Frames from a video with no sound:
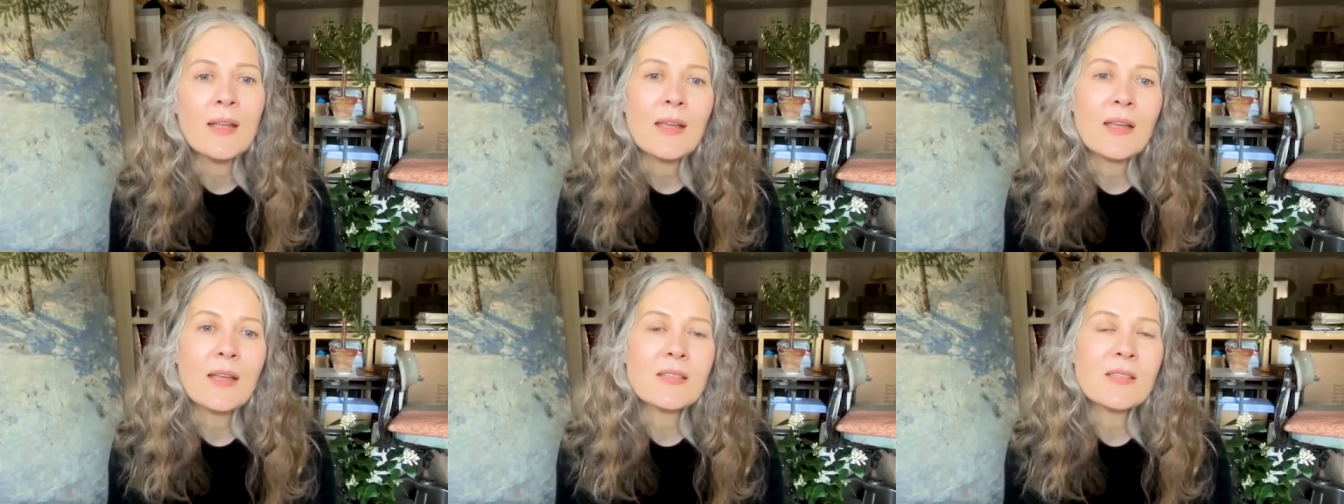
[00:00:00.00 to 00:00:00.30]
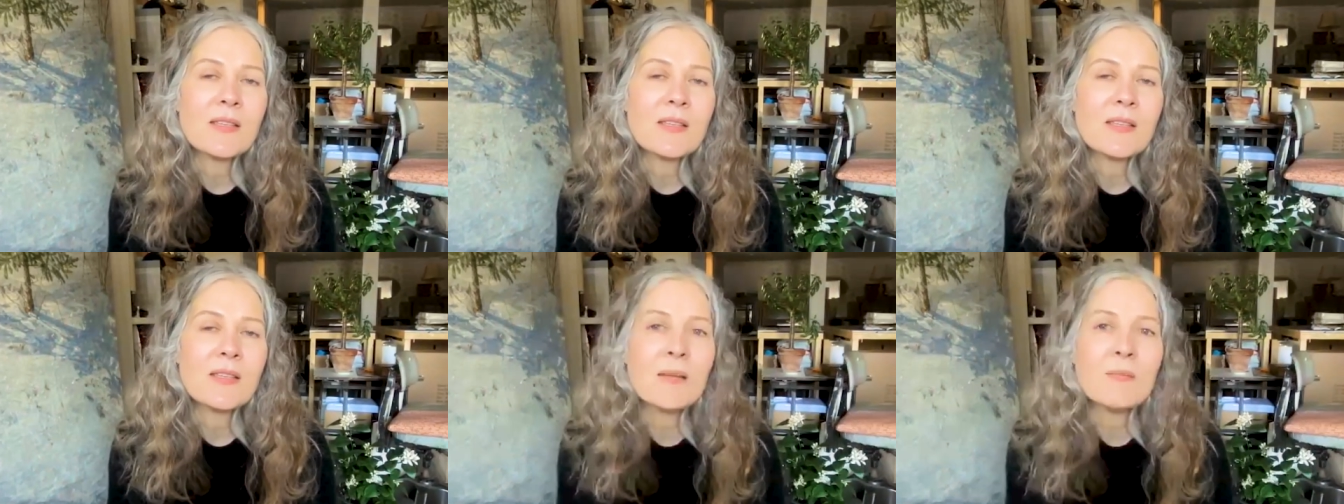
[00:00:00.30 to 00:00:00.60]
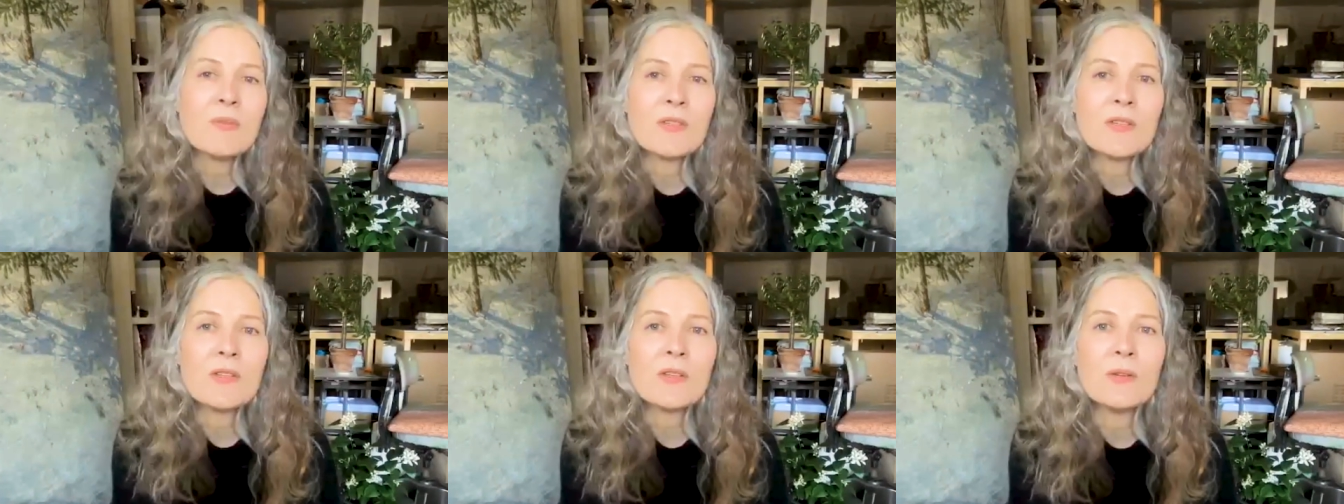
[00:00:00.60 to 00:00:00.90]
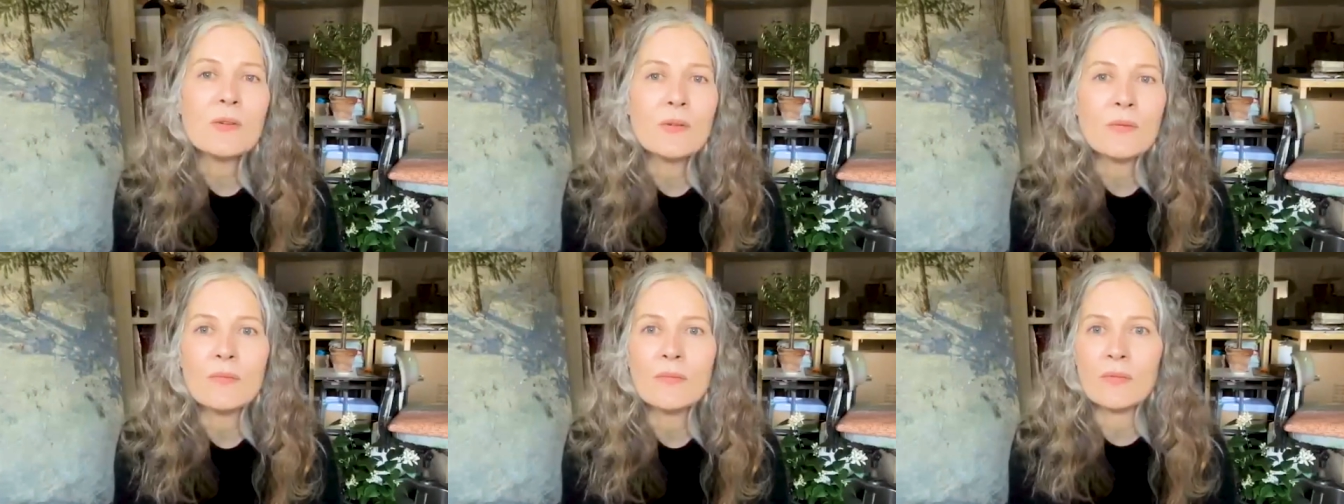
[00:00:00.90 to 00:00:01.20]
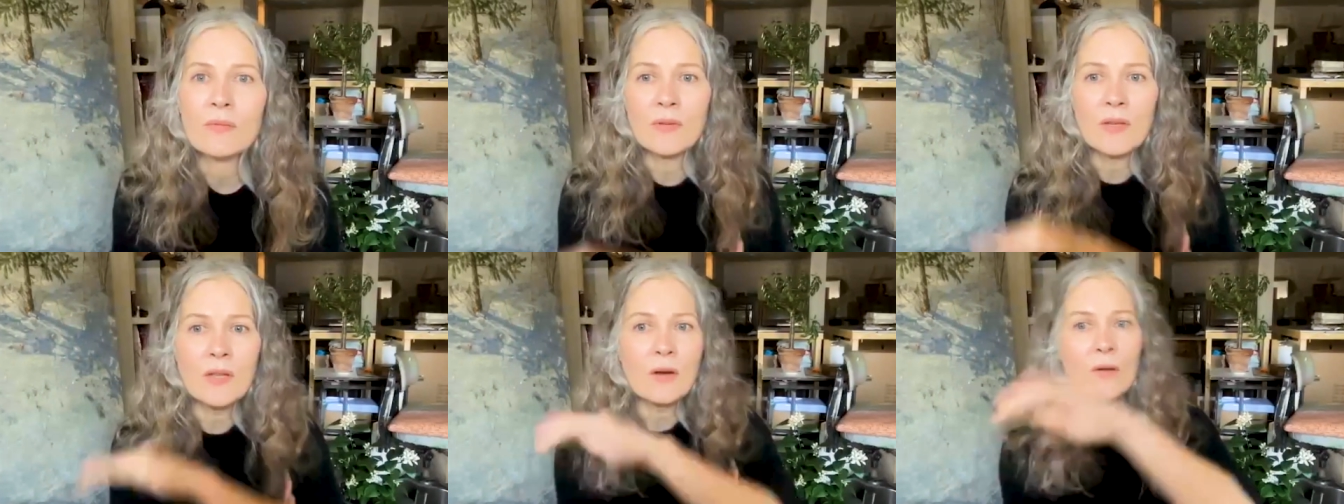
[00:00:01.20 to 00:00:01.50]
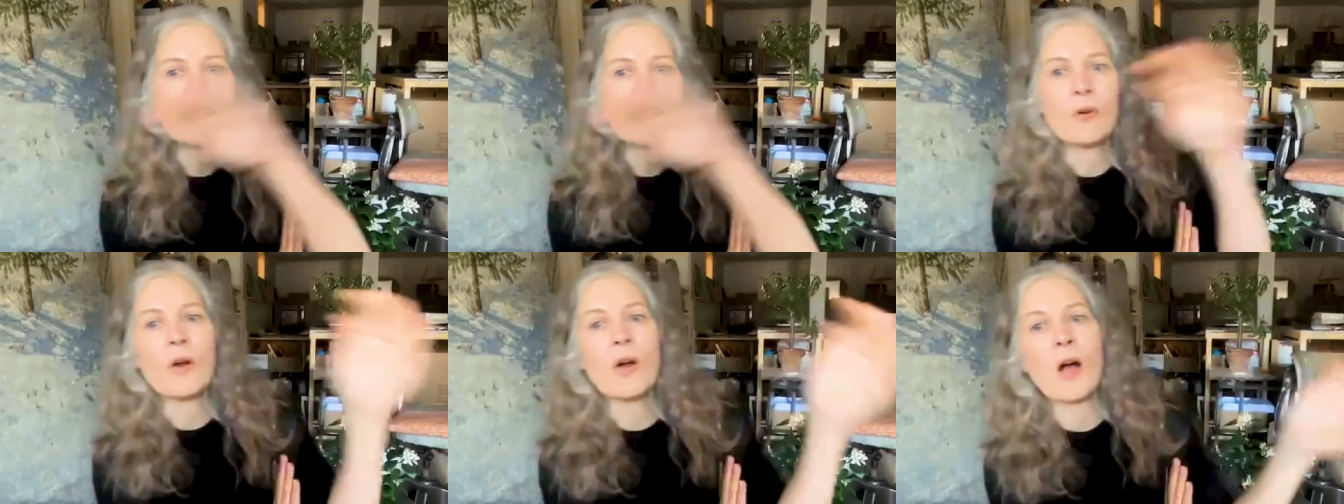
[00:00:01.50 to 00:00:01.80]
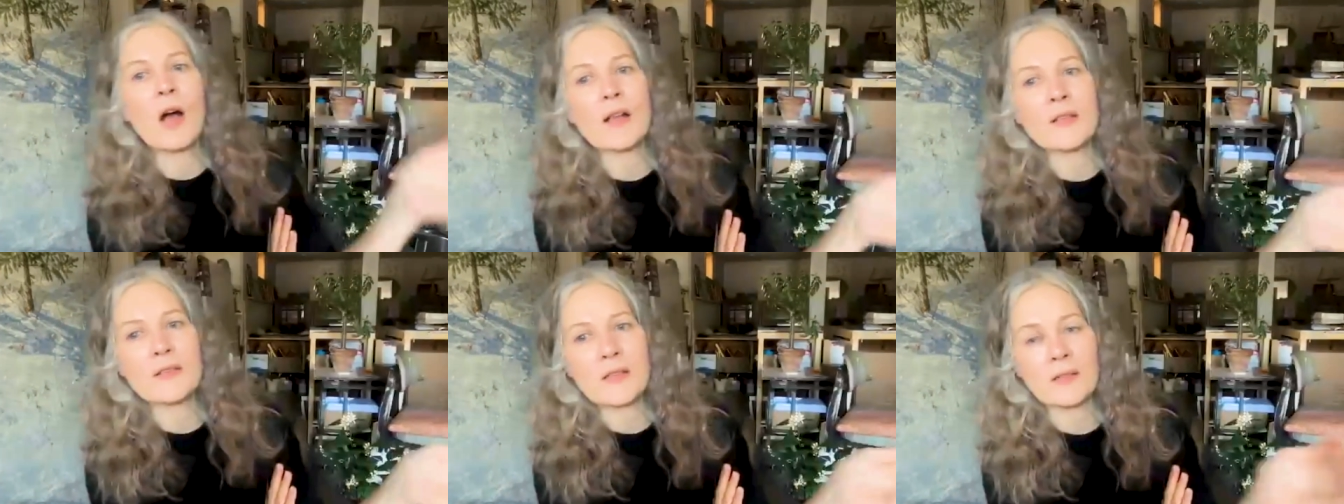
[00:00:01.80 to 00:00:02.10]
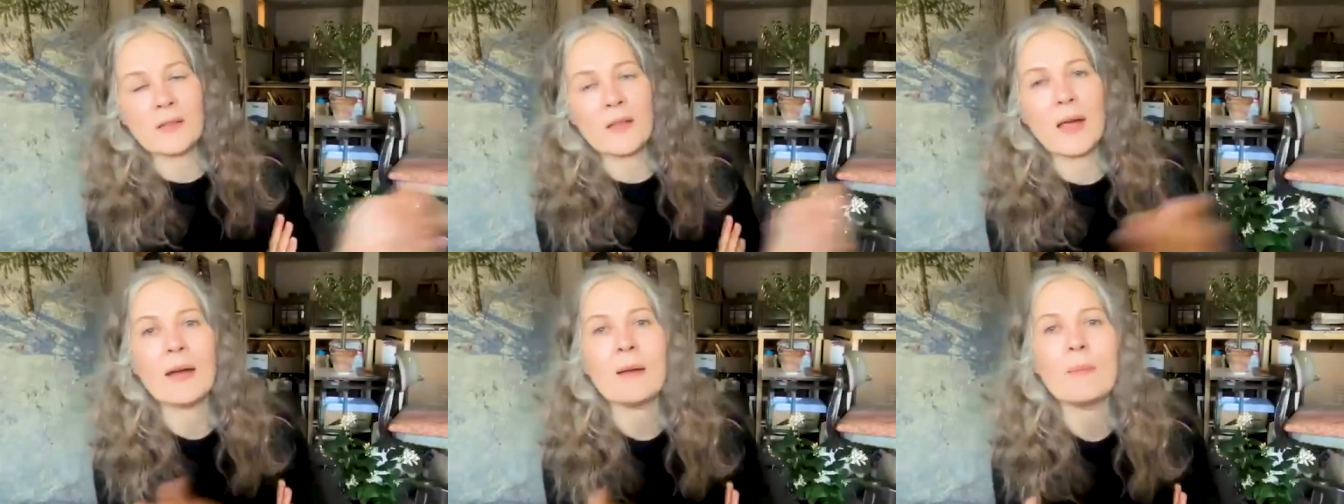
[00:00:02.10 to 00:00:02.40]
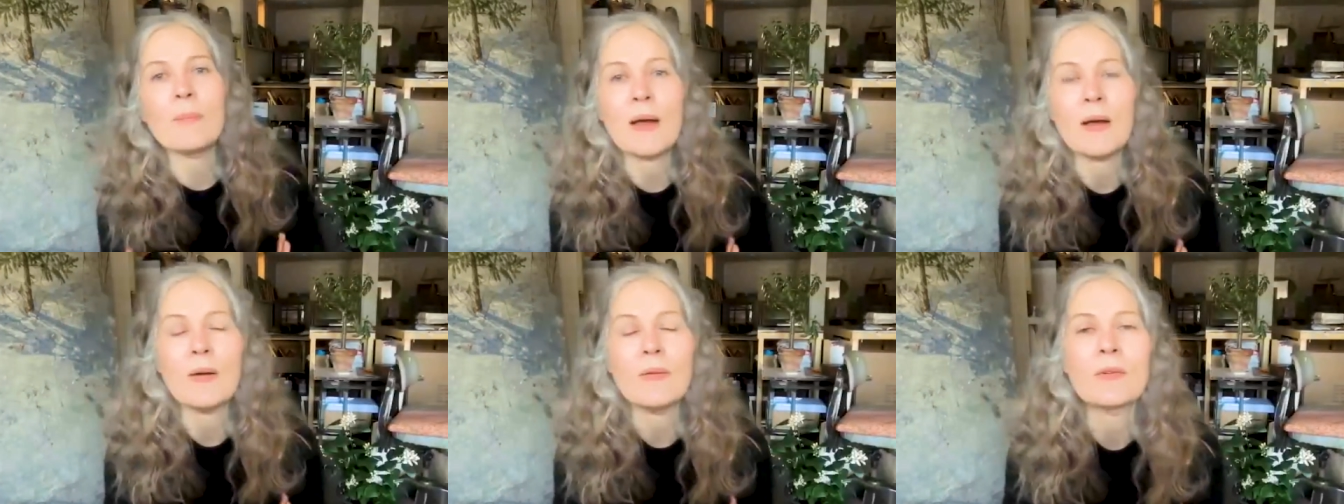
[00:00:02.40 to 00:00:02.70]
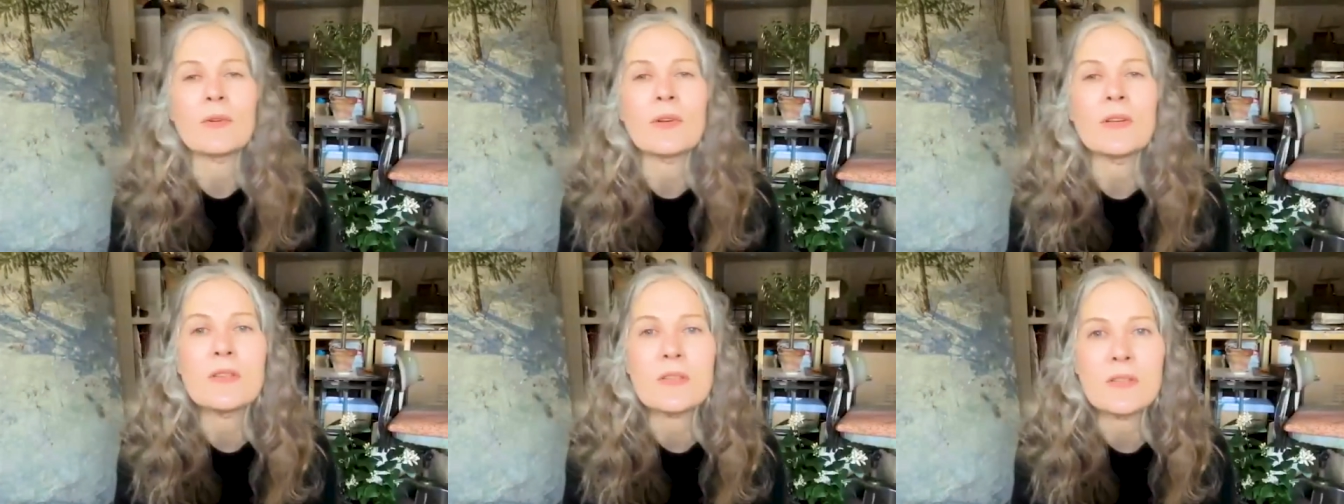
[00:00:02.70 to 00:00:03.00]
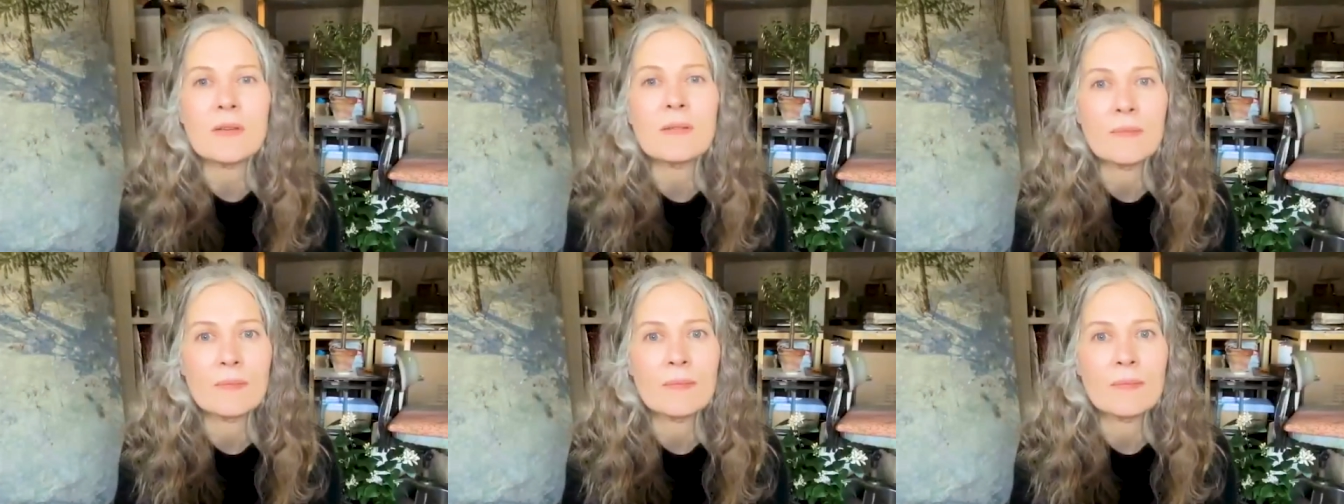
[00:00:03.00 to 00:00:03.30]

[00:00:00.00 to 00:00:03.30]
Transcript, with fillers: it seems to you know cross a lot mm-hmm. of boundaries